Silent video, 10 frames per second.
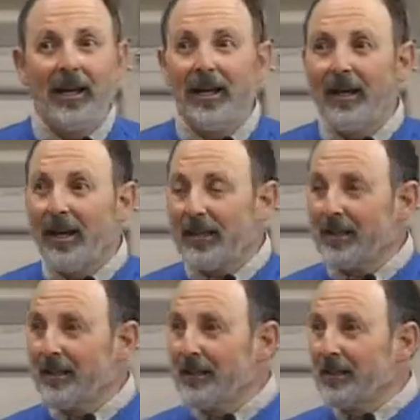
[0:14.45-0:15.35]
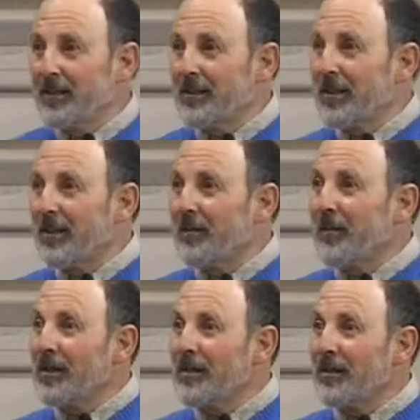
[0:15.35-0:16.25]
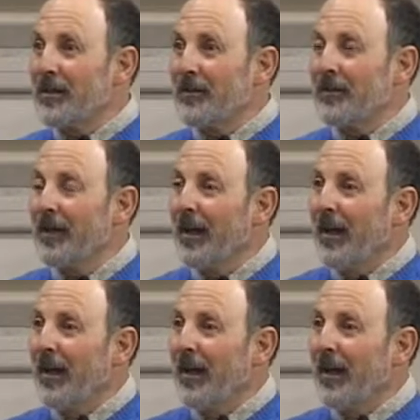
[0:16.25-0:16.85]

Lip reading: activities myself.